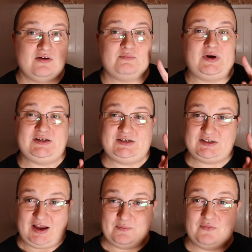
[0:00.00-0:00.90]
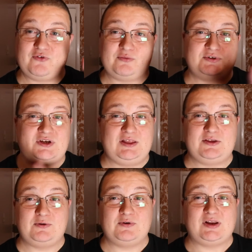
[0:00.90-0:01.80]
by Sam from
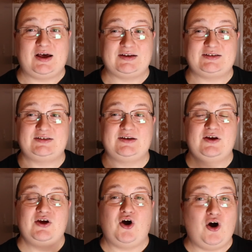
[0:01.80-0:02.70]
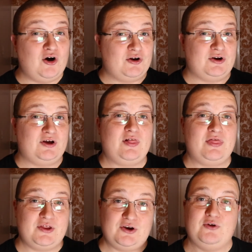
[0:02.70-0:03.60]
SeenThroughGlass on
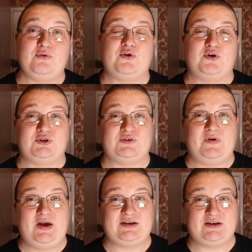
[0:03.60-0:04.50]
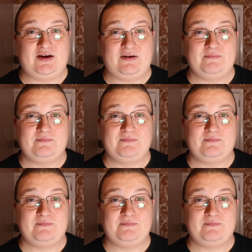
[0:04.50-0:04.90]
the new Corsa VXR,